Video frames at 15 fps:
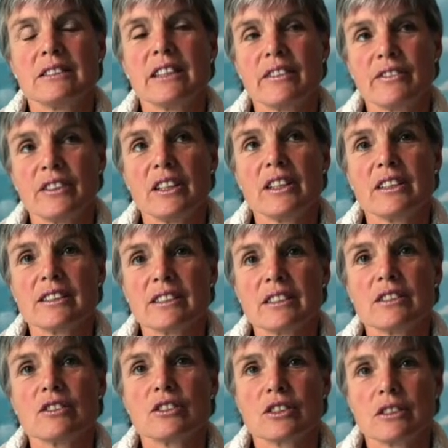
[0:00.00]
Definitely the
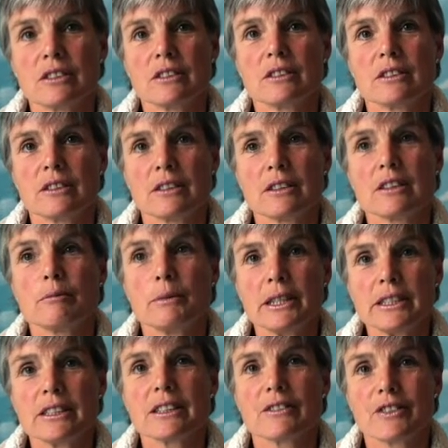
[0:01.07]
synod. The
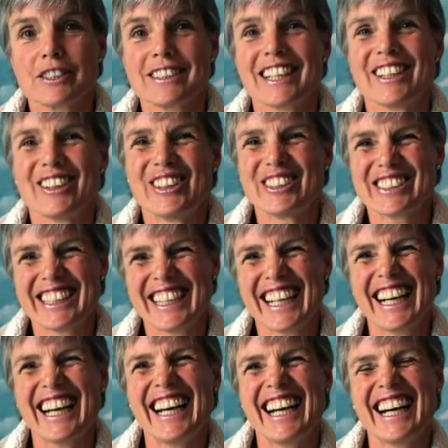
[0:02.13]
meeting of the synod.
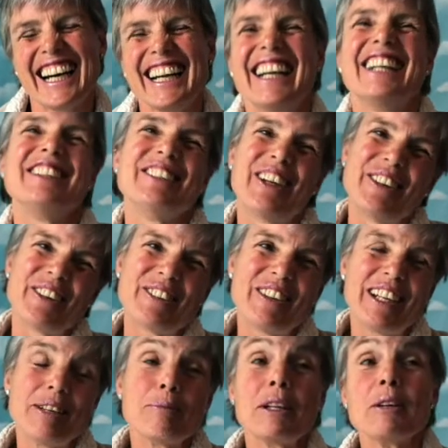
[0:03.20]
No, not
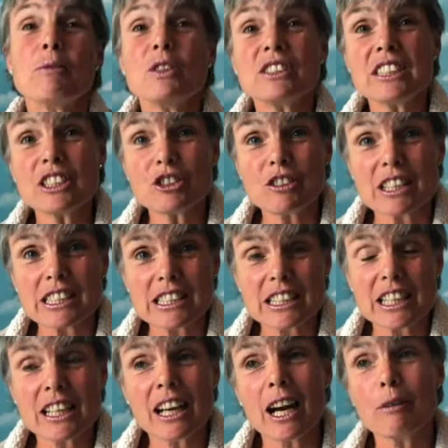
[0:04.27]
really. But it was
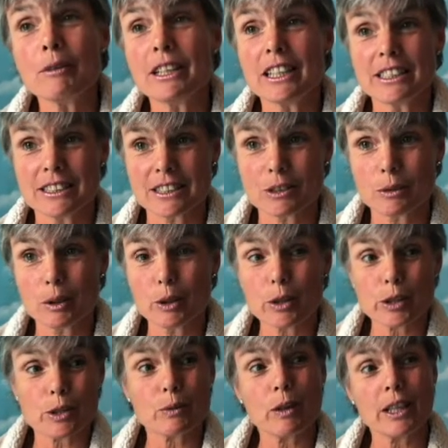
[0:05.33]
interesting and we listened to a lot
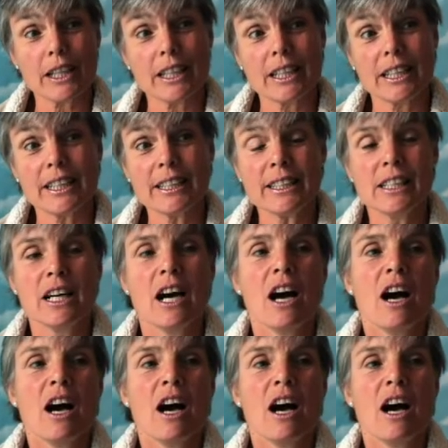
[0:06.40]
of Swahili.